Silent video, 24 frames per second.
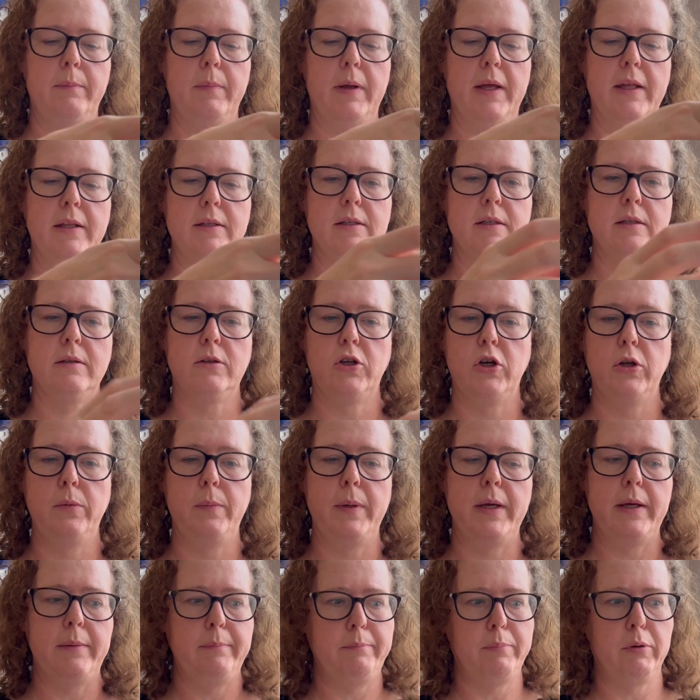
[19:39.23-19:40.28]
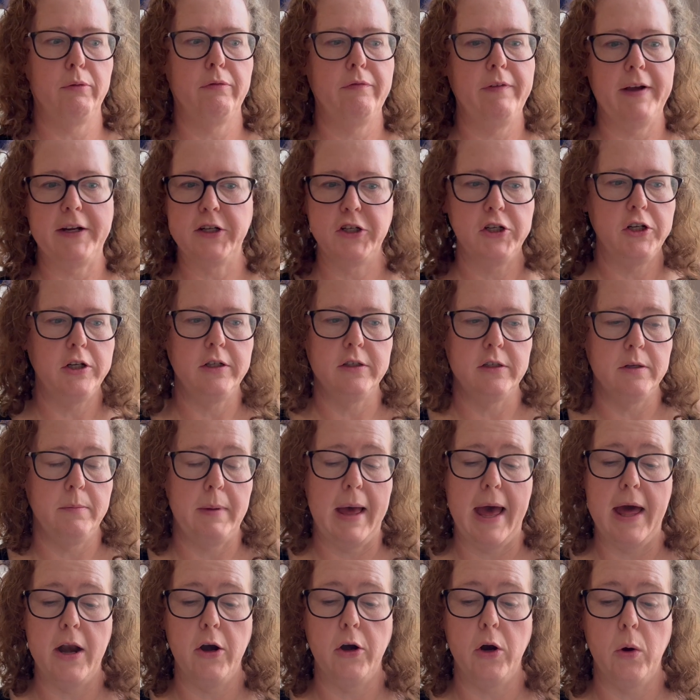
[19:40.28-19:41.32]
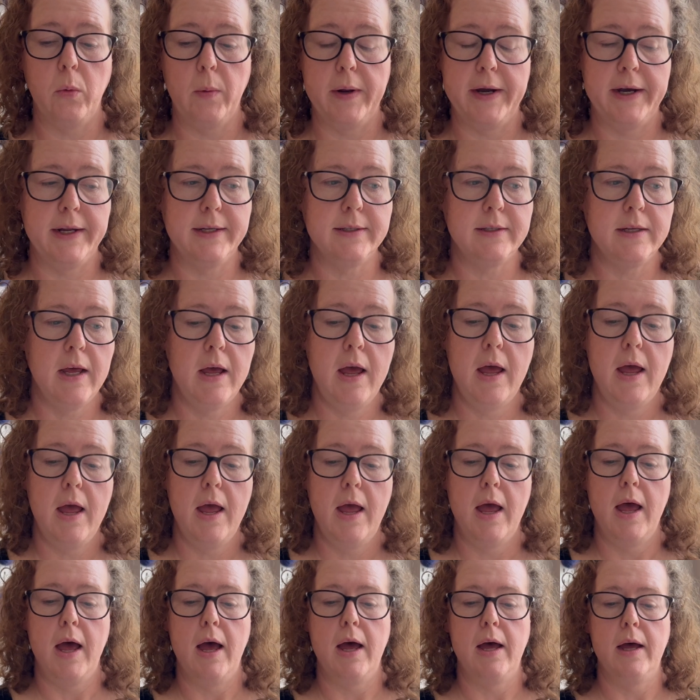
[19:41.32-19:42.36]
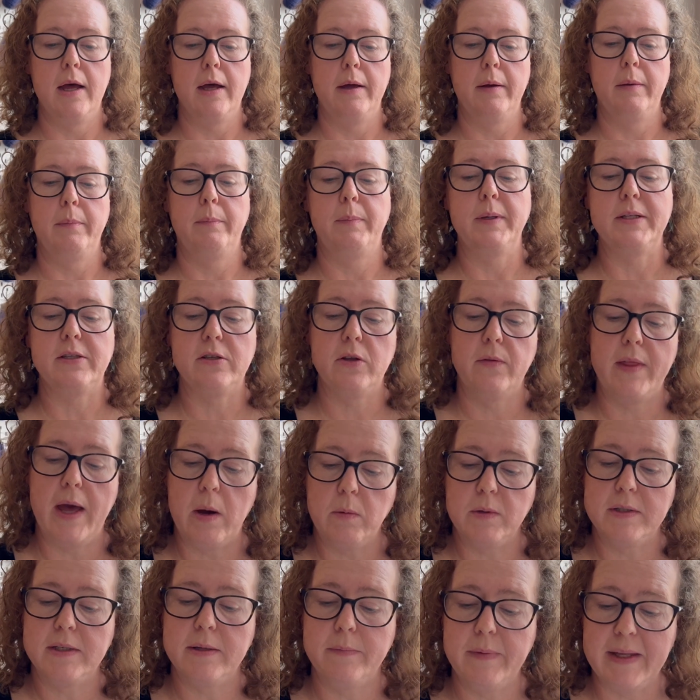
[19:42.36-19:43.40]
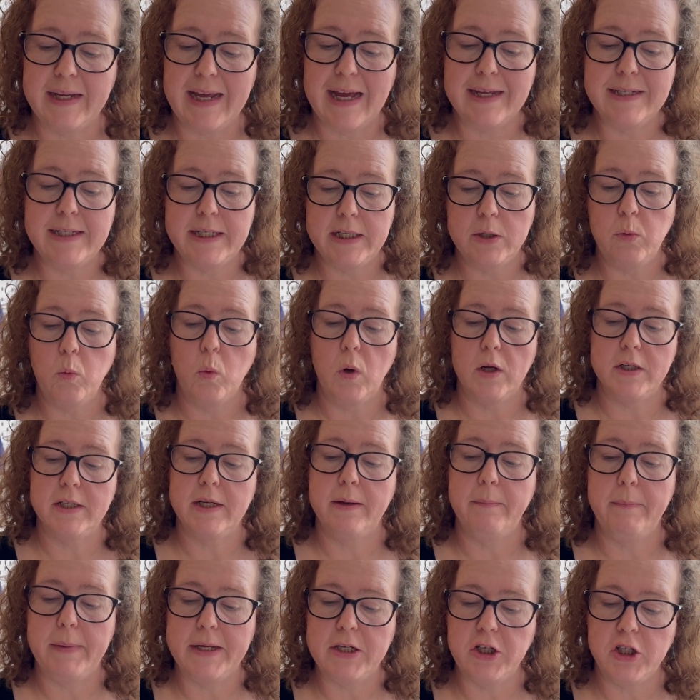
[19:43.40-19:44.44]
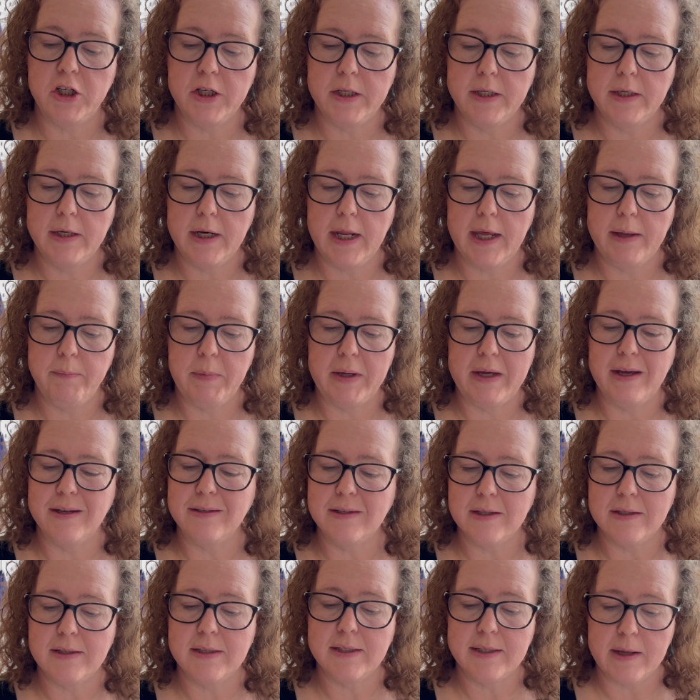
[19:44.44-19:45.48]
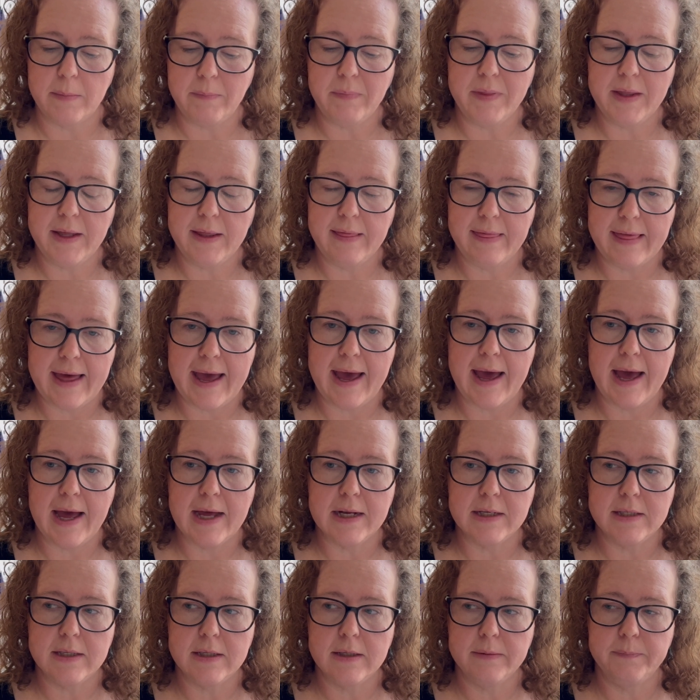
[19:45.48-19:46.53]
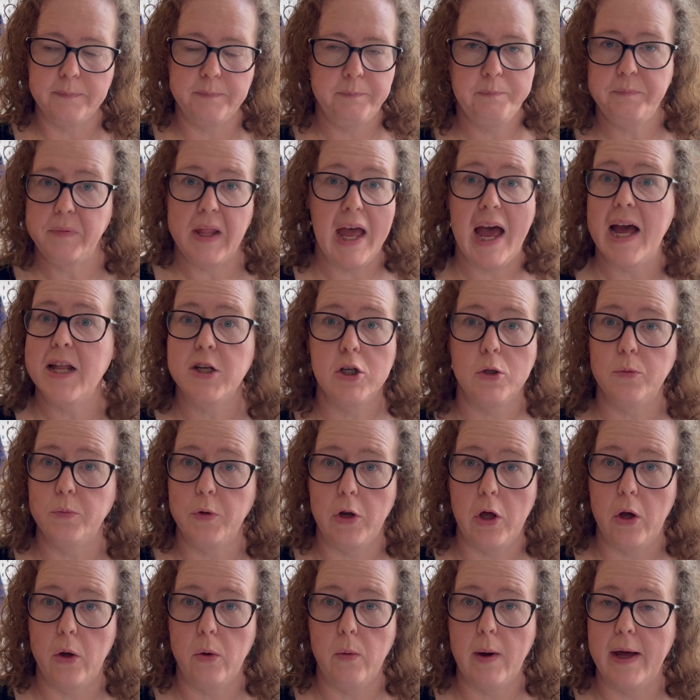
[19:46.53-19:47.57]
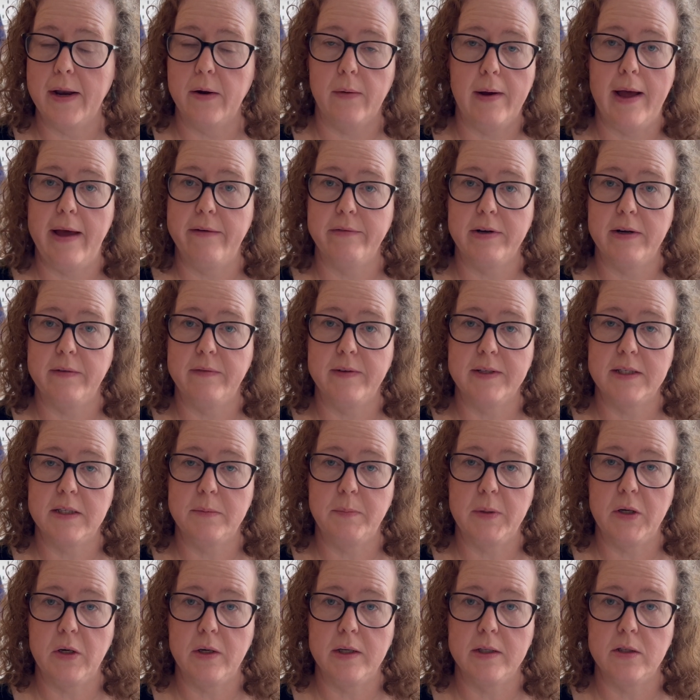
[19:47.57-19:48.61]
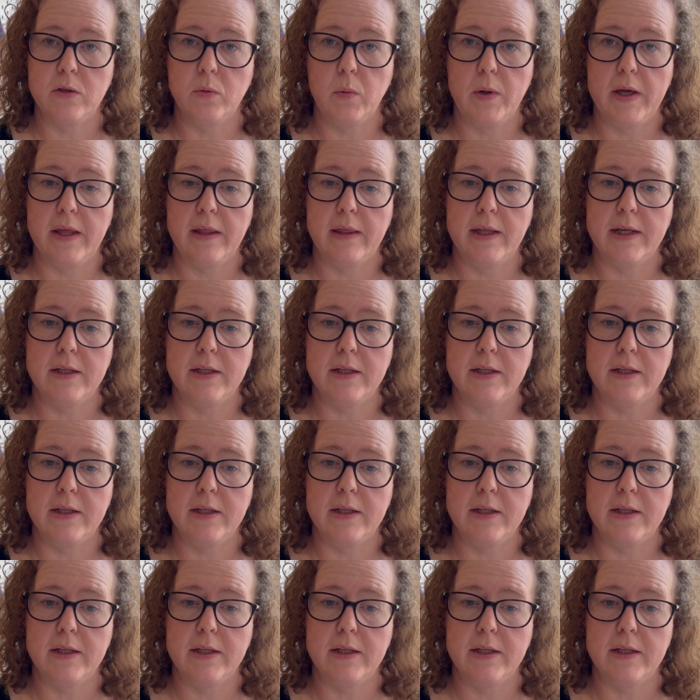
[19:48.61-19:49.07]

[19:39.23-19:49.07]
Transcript: It could be perfectionism. I don't know what it is. But so that was something I did want to mention because it's something that I don't know. I don't have enough experience with.